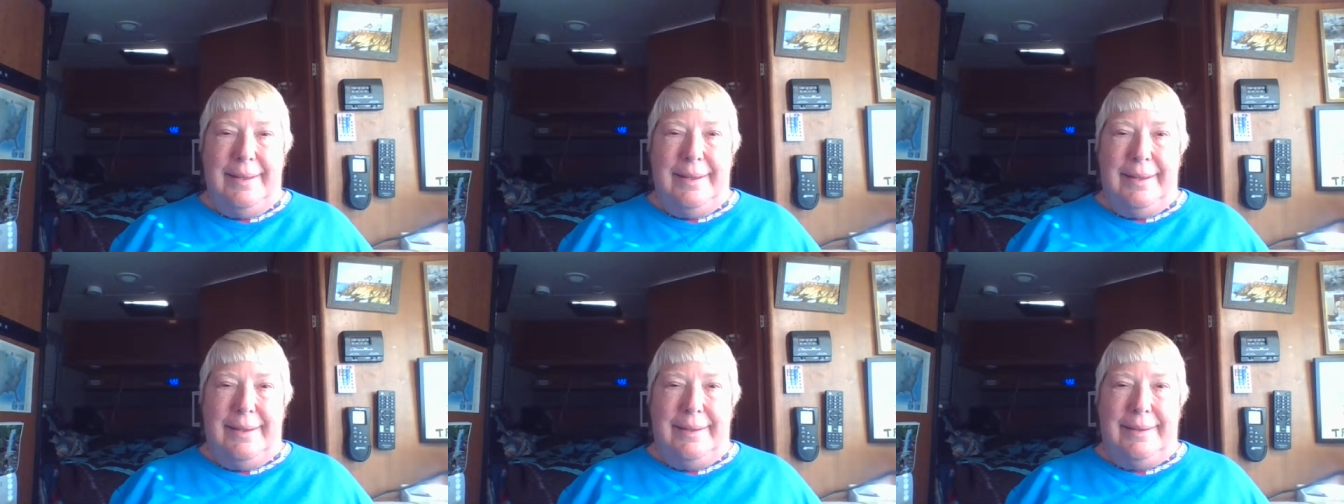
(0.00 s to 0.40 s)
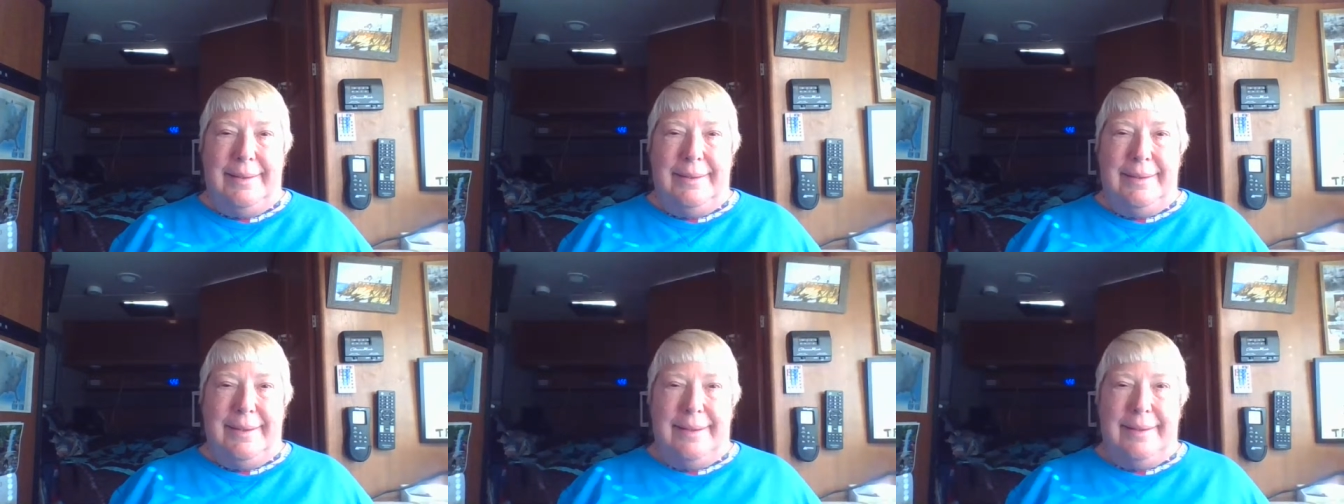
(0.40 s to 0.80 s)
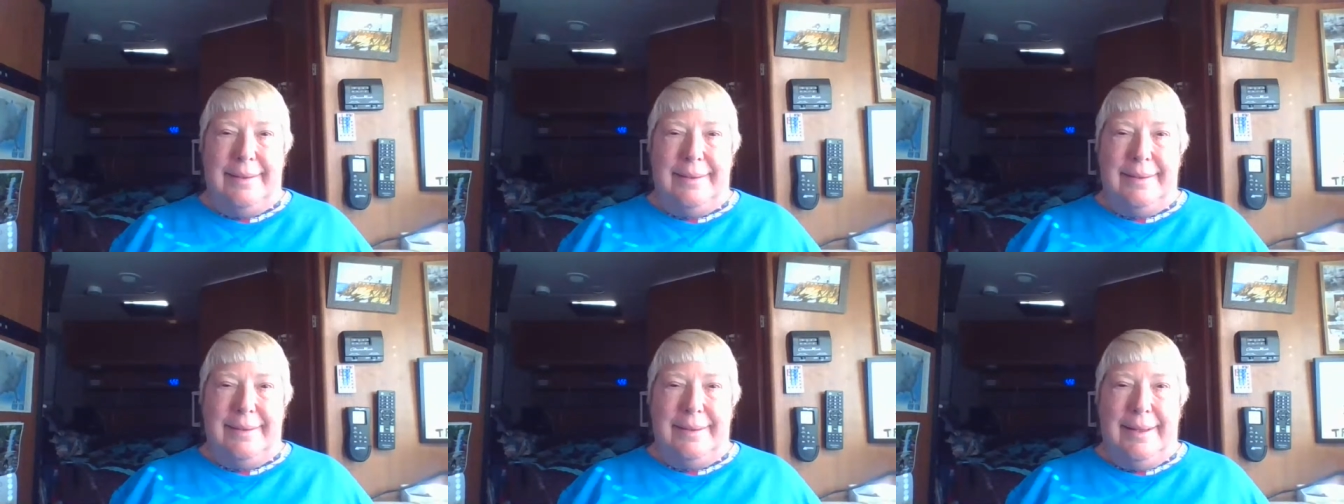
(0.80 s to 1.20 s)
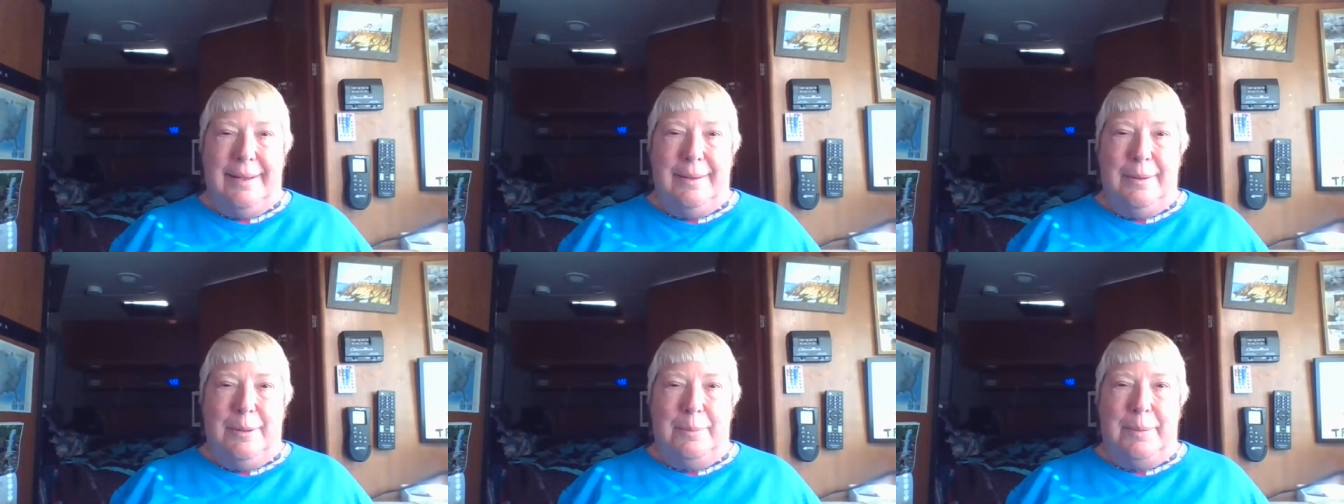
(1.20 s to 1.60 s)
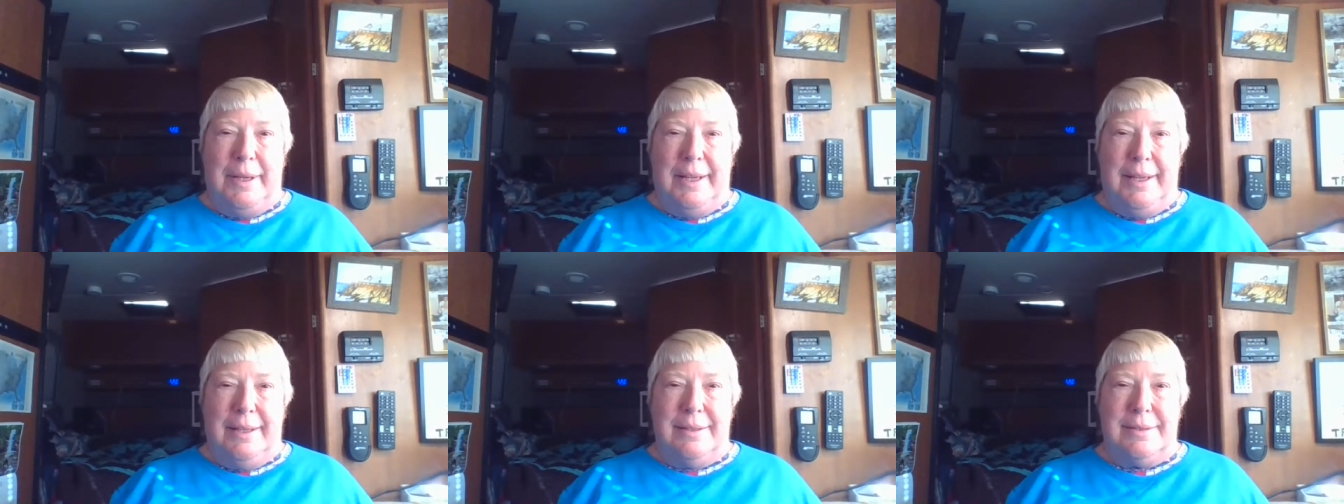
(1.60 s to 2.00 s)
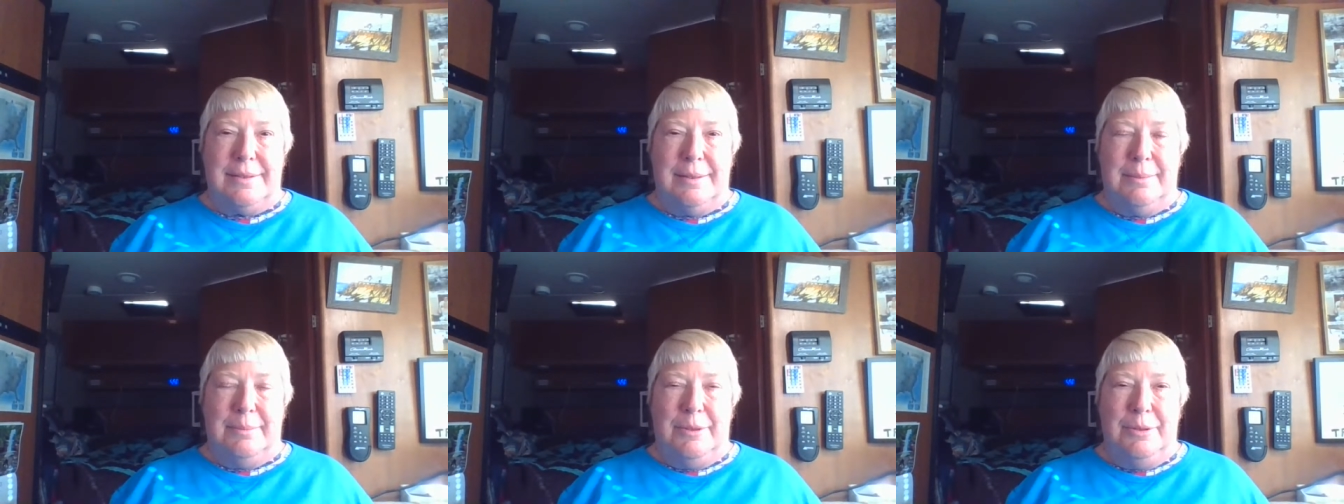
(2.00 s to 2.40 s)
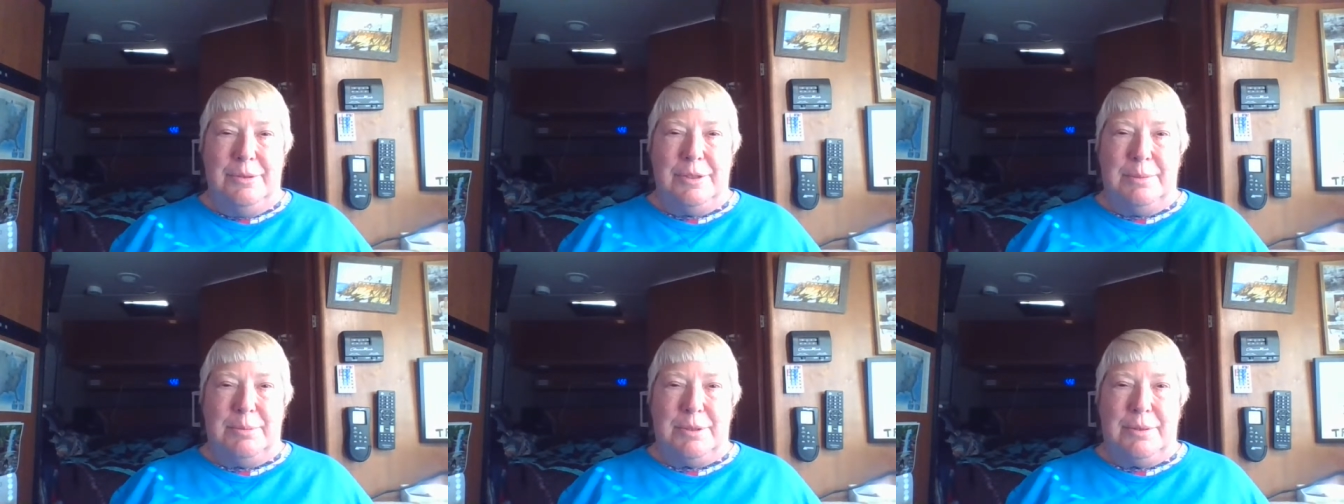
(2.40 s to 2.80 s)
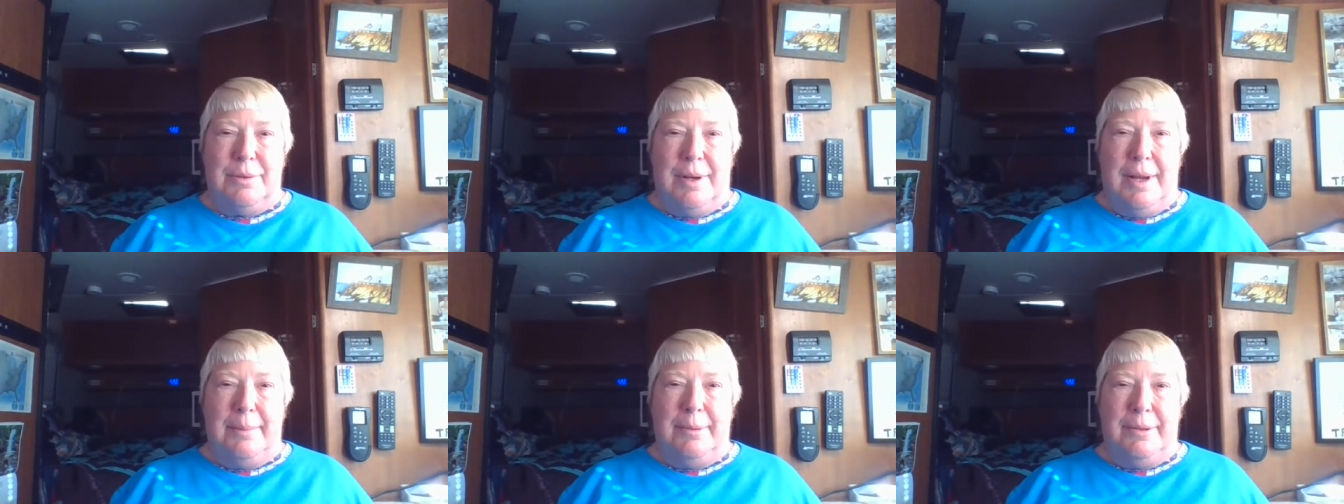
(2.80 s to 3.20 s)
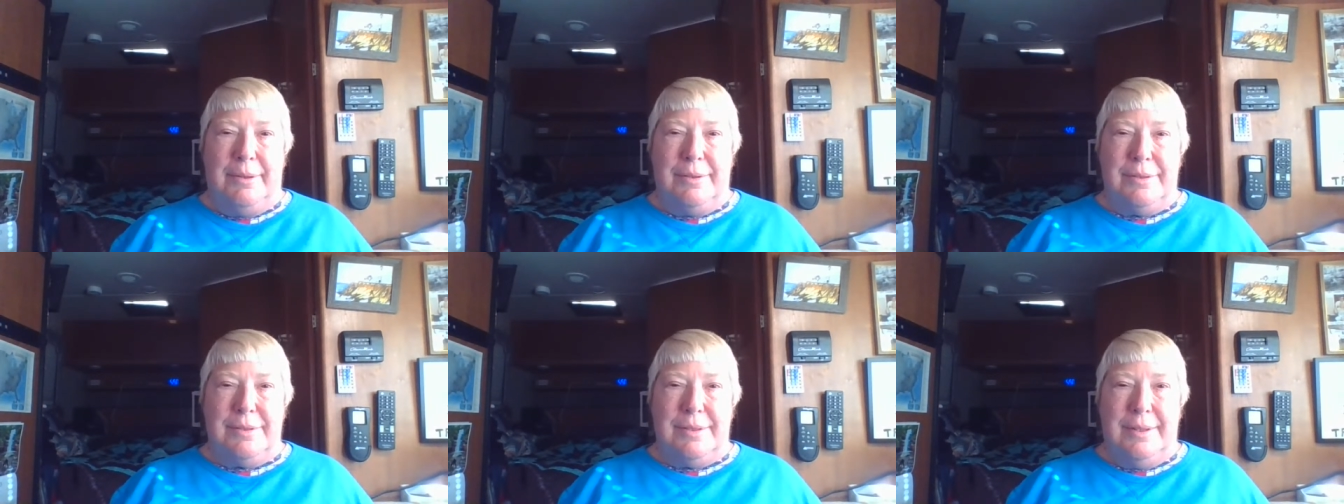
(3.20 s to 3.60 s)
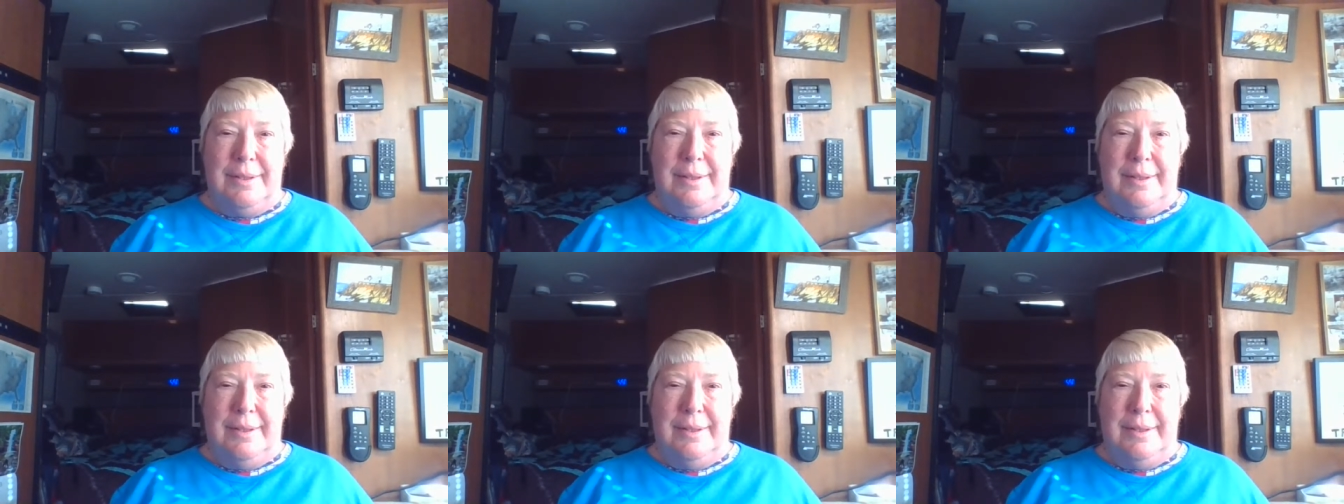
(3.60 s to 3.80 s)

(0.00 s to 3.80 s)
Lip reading: And I hope I get some new subscribers.